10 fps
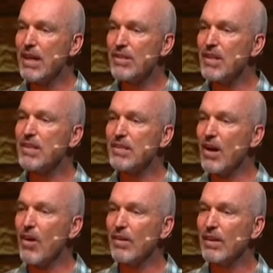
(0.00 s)
just
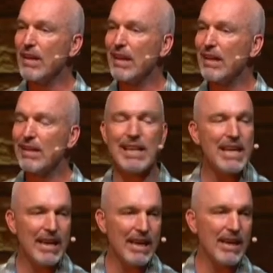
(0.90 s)
start
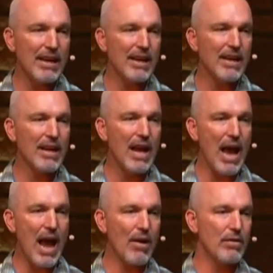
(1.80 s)
leaking
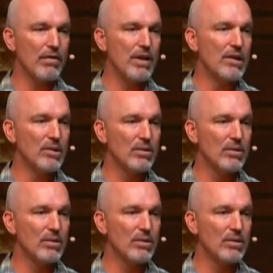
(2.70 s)
out of you.